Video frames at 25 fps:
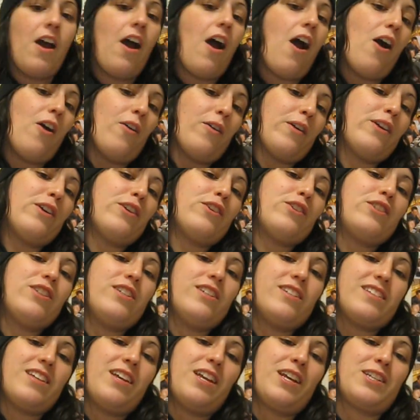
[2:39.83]
Oh, here she
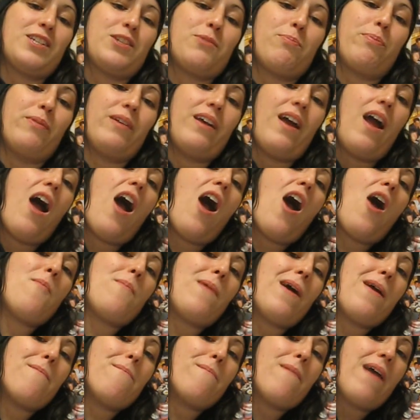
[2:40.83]
is oh,
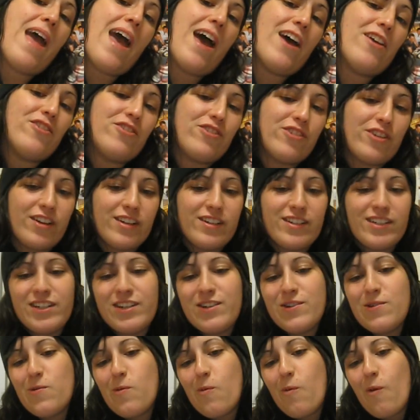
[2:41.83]
my mantra
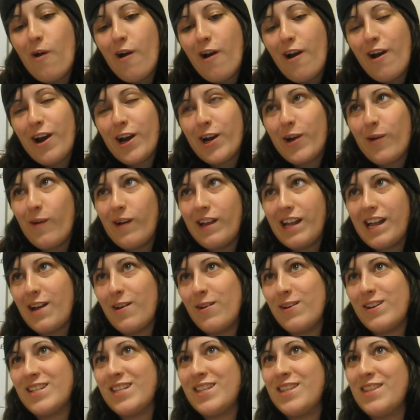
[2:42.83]
didn't work while I
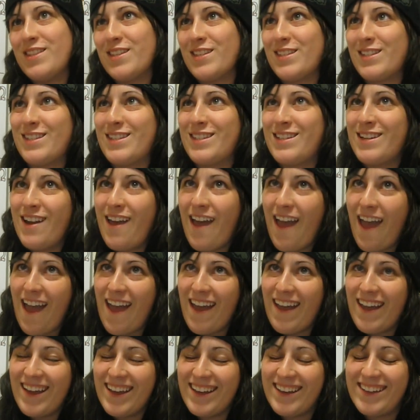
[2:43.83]
was in the
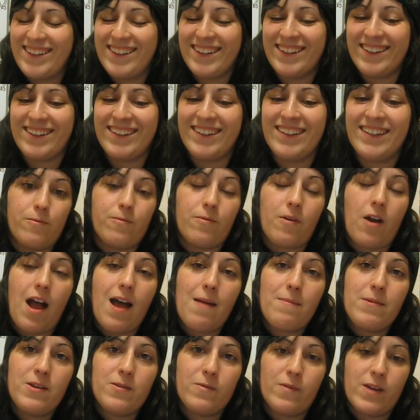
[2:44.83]
snake.
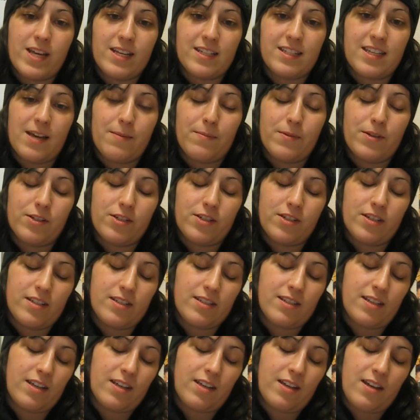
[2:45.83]
Robin wakes up and
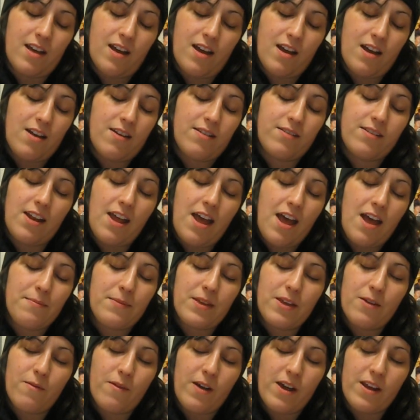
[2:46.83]
she's like, oh,
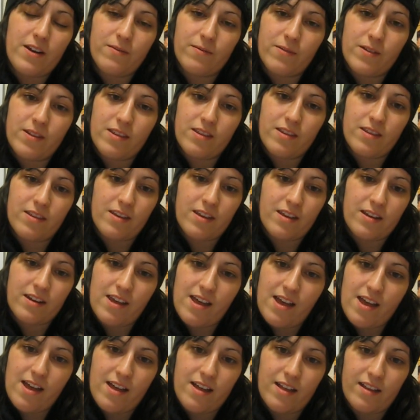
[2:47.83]
Nami went with
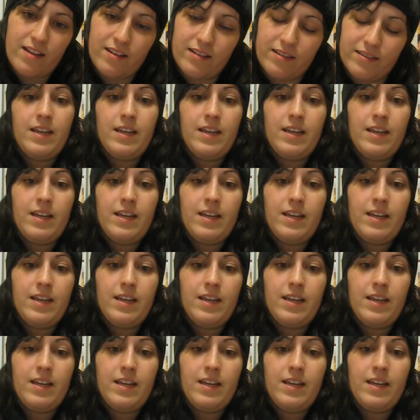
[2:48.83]
Enel.